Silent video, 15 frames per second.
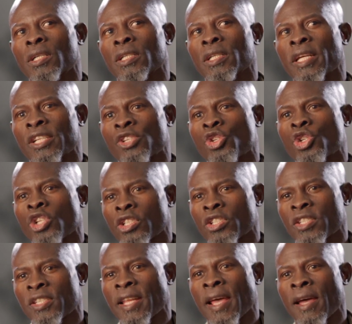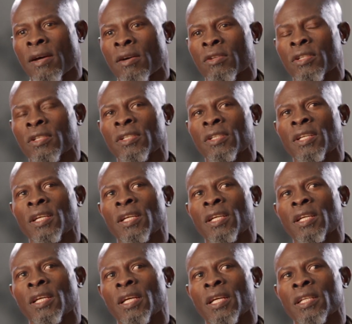gets shut down
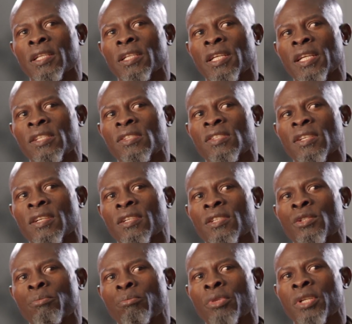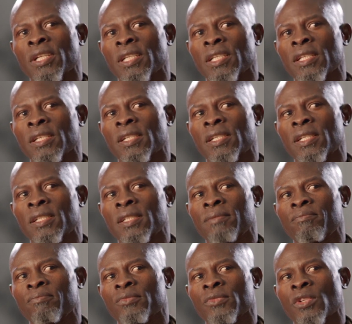and gets completely
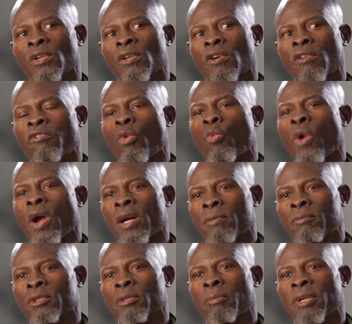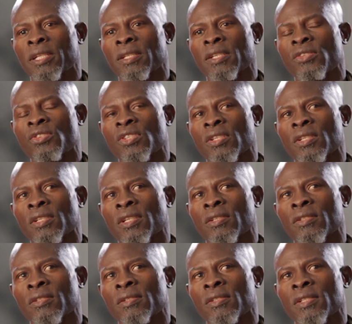overwhelmed by this, you
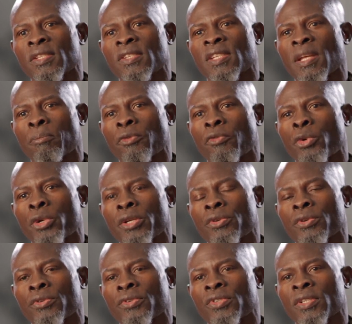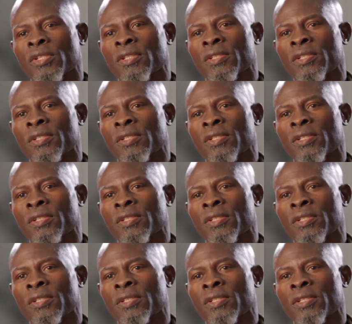know, this type of creatures.